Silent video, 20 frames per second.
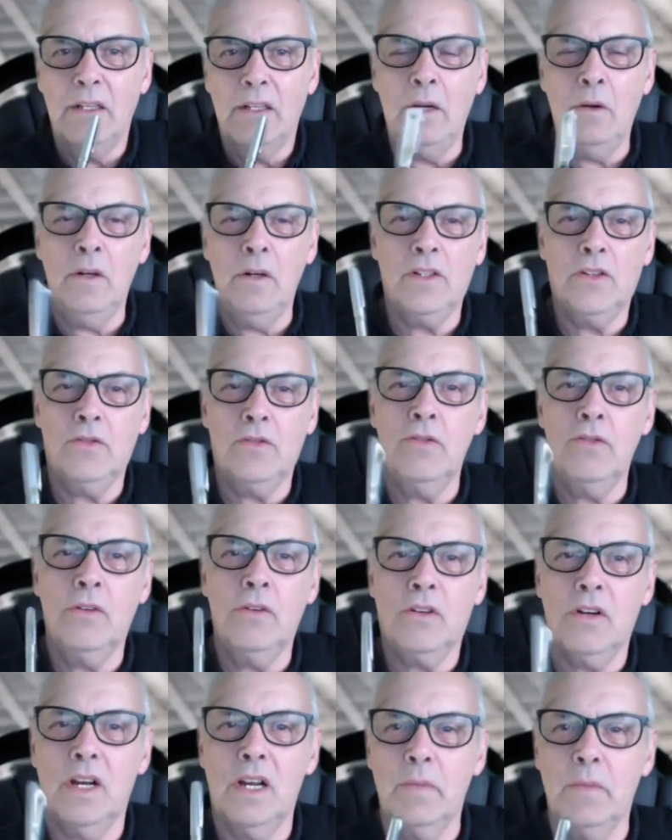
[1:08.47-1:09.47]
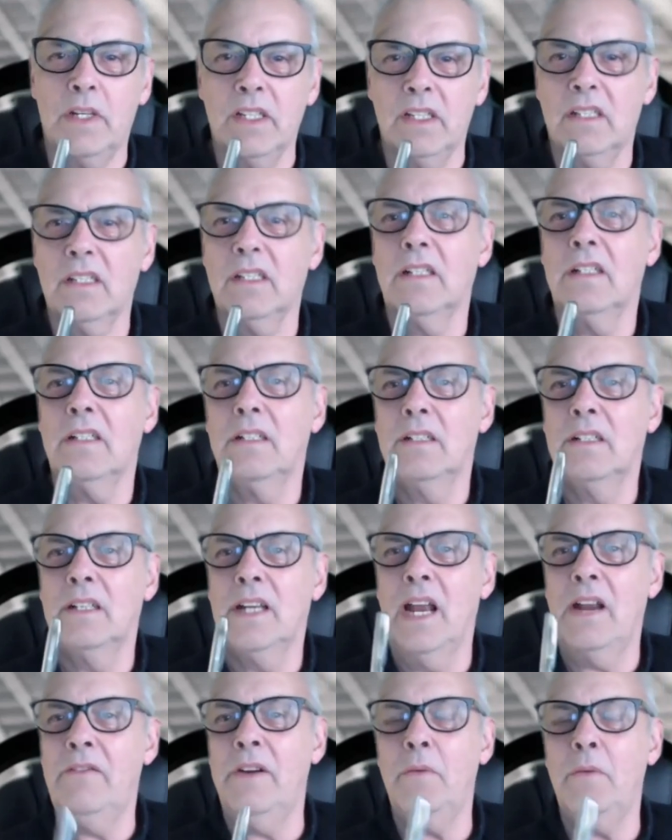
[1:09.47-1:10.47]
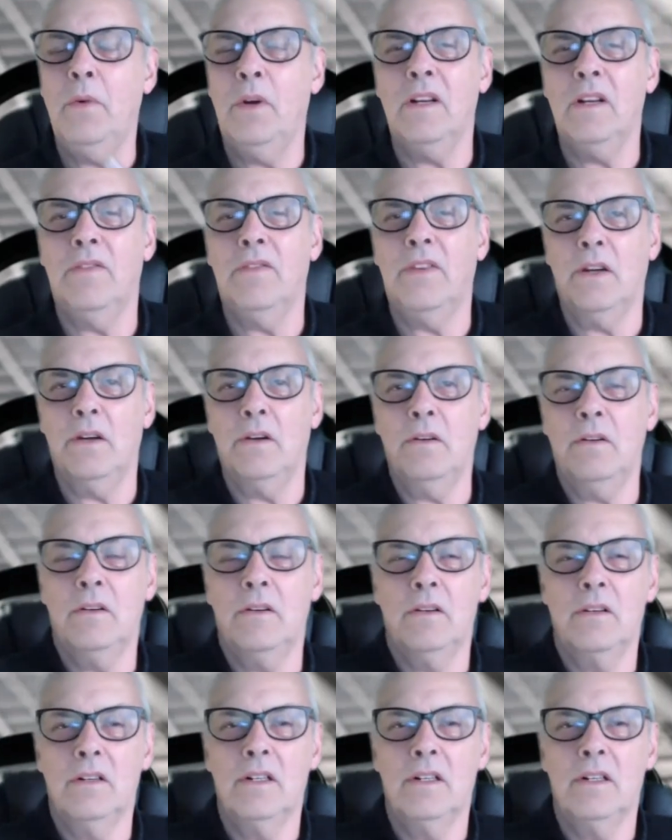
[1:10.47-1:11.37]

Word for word: You are true crimers. Every one of you